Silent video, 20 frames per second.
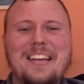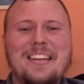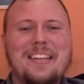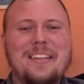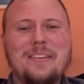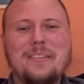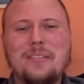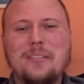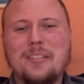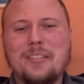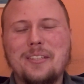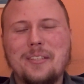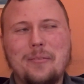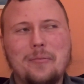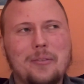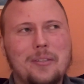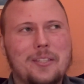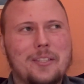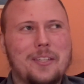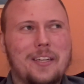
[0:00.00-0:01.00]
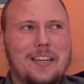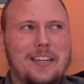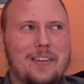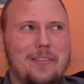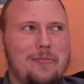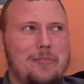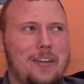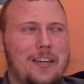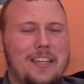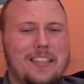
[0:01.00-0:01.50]
Usually we're trying
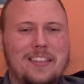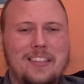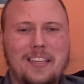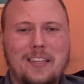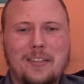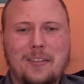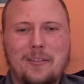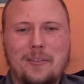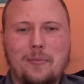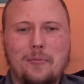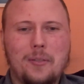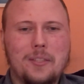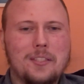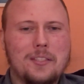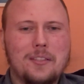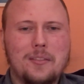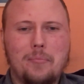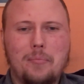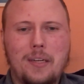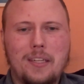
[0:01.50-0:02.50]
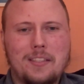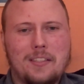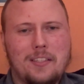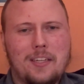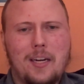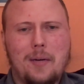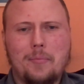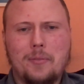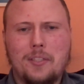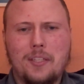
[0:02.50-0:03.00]
to find, what's the best
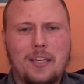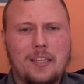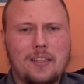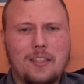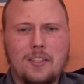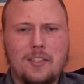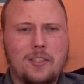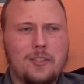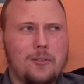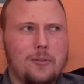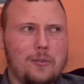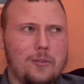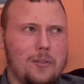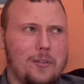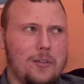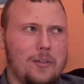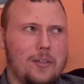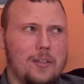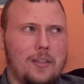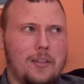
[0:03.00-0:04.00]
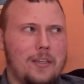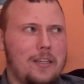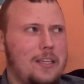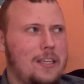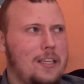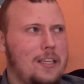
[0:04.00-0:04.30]
option at the store, and